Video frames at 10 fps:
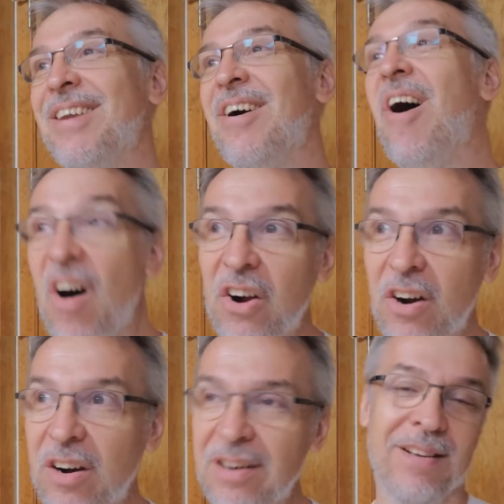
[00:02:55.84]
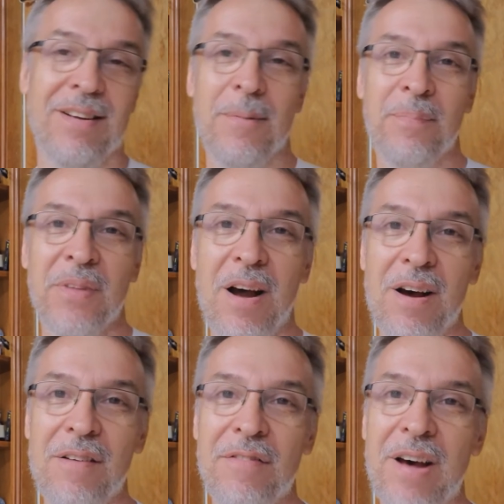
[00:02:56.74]
in honor
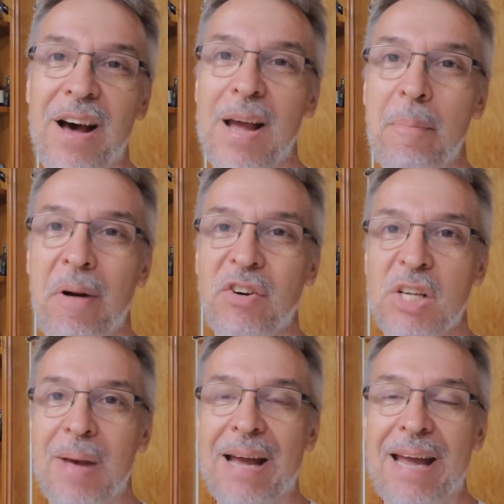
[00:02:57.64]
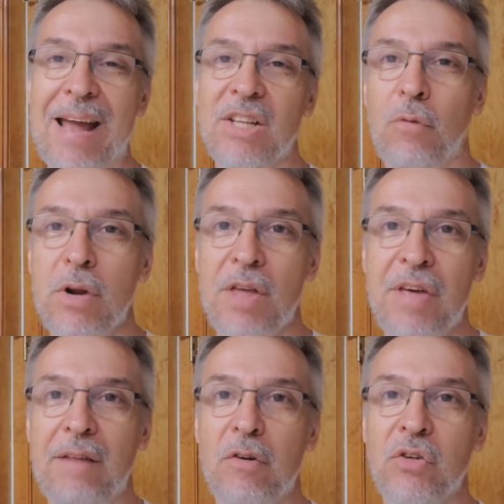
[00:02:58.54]
of uh, Empire Strikes Back and its 40th
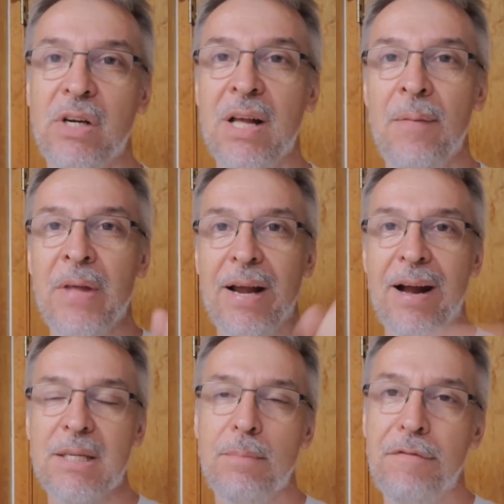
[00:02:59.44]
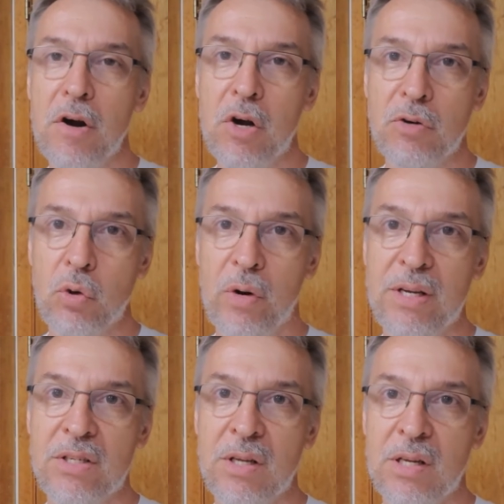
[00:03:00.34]
anniversary. I got some Funko
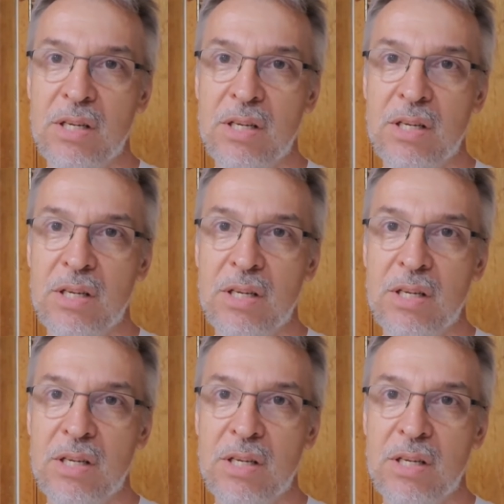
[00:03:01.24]
toys